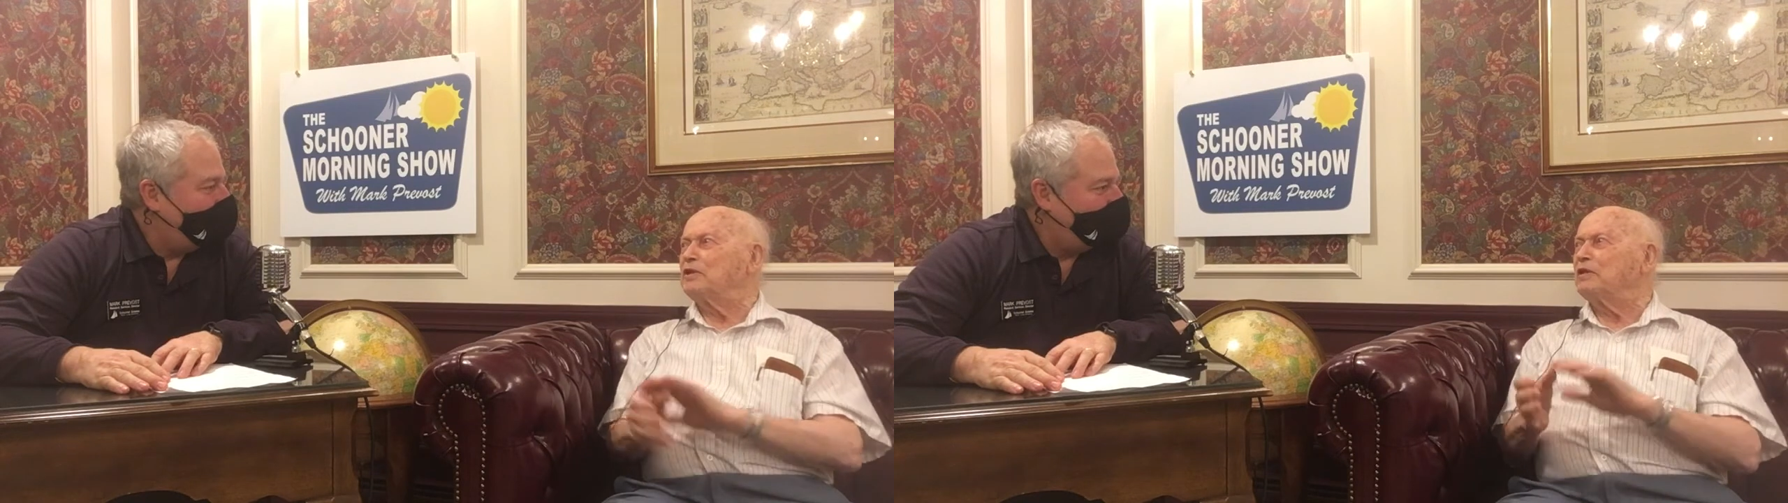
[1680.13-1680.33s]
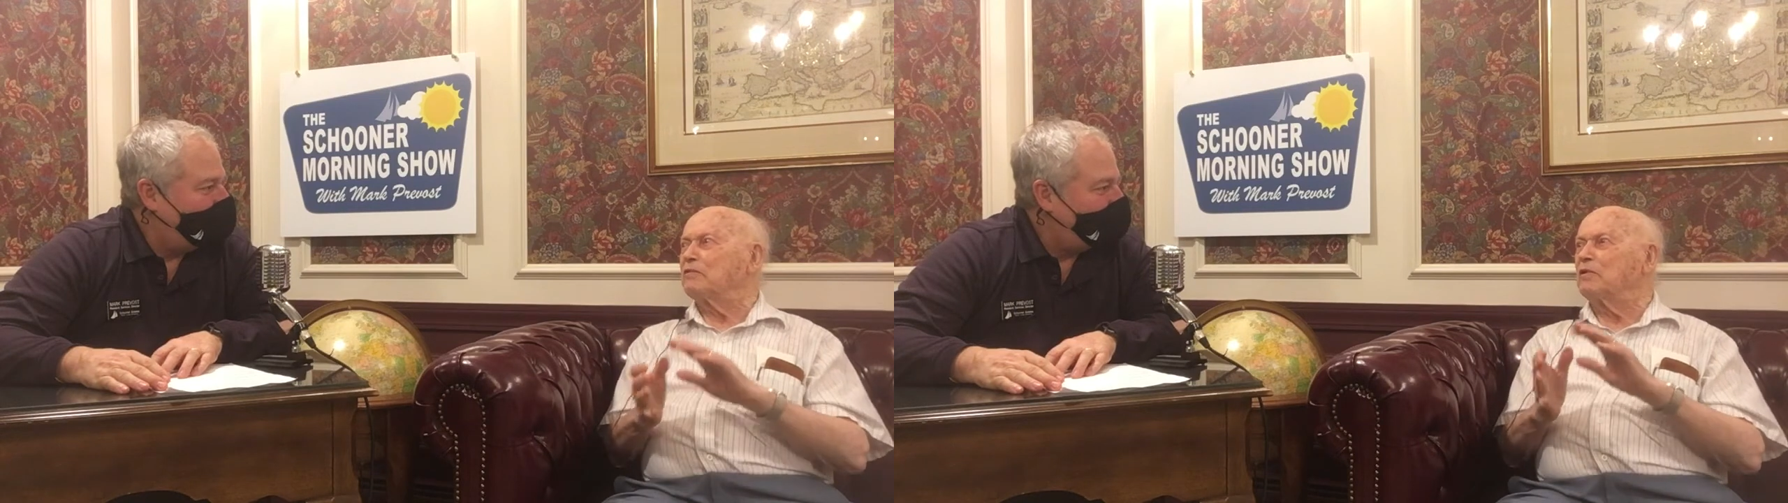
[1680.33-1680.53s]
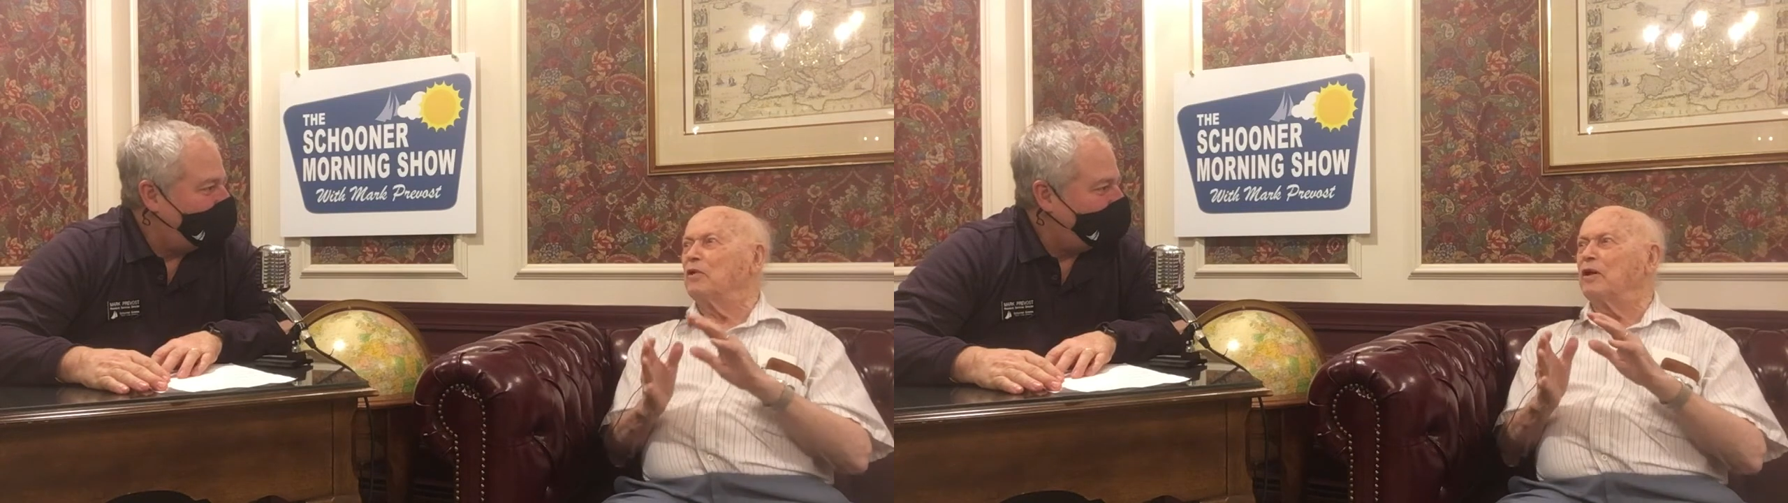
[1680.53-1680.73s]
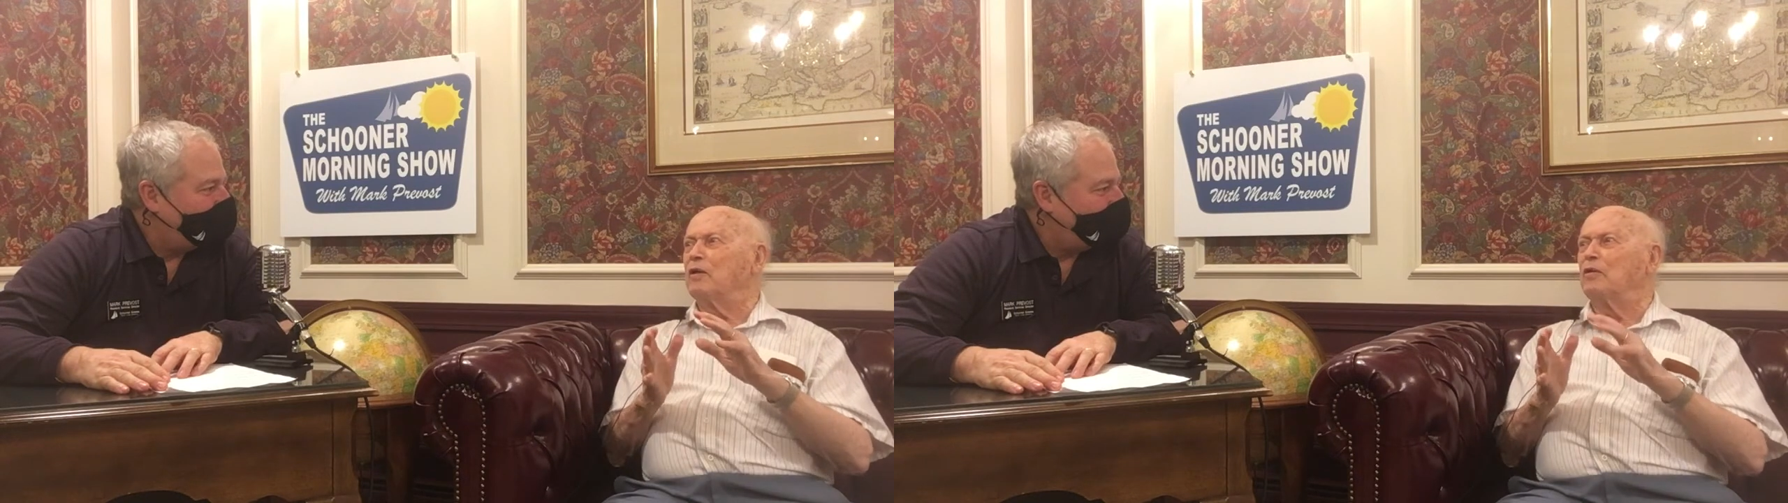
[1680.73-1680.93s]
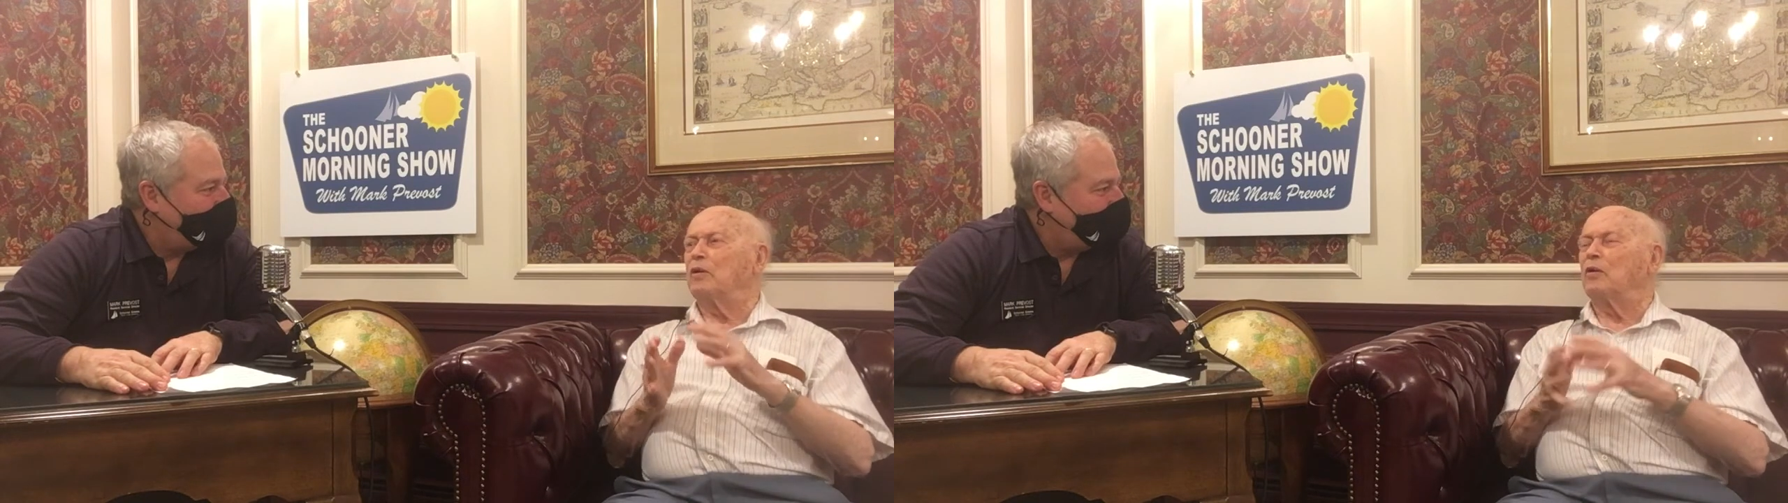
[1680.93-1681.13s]
still doing
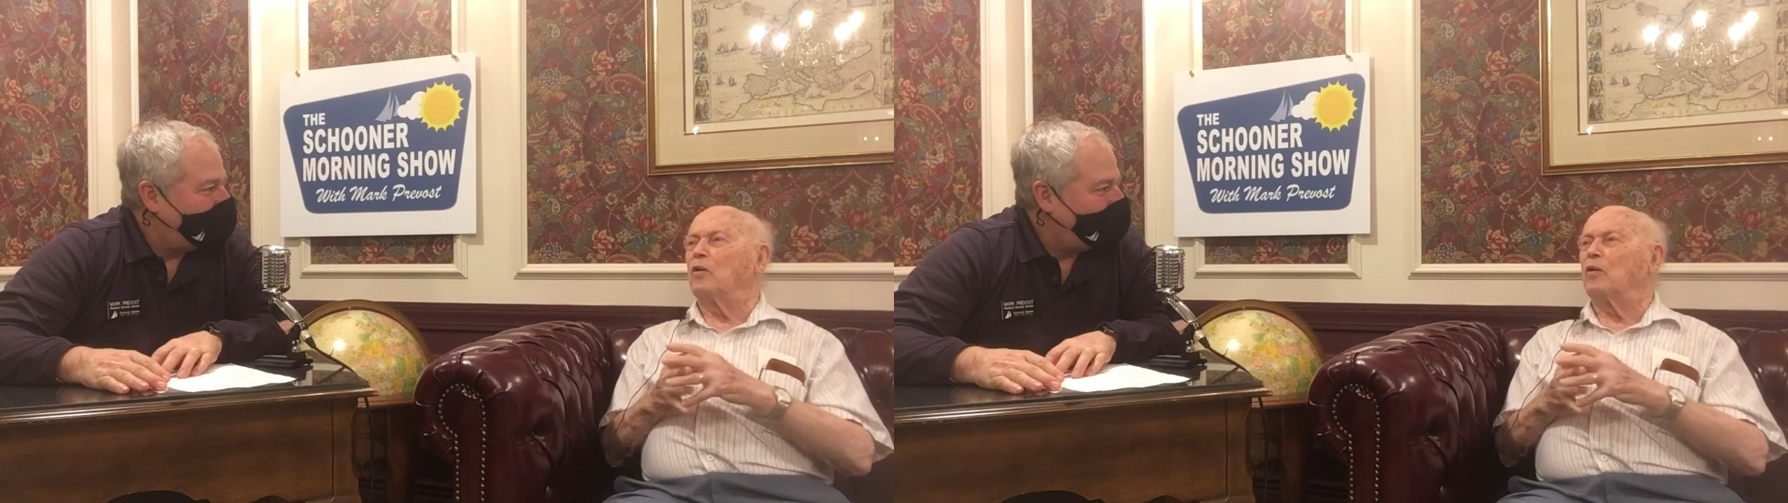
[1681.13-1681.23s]
it